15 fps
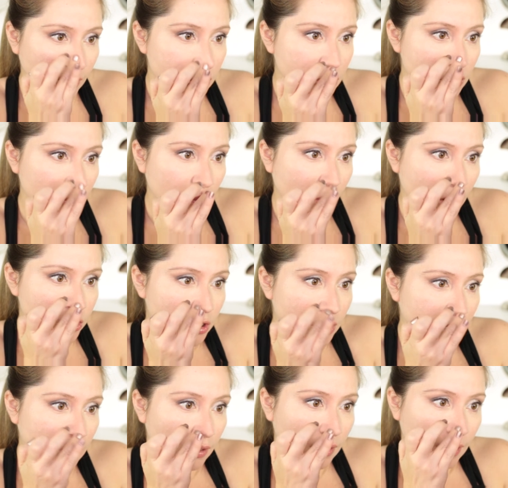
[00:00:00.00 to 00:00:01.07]
I just don't watch it.
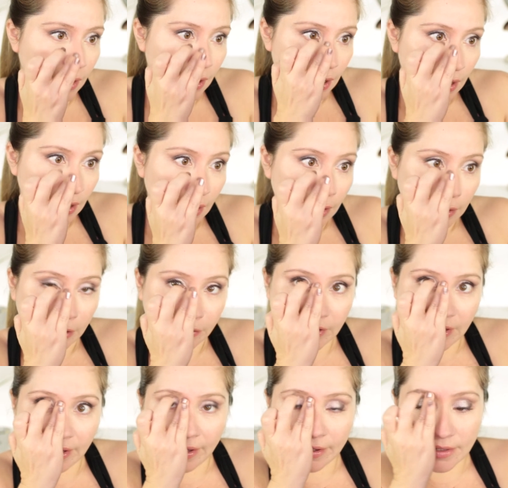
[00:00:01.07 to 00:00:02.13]
No,
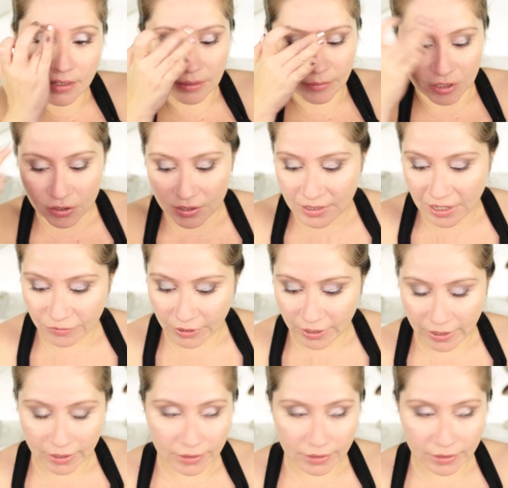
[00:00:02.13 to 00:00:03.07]
nothing against them. I just never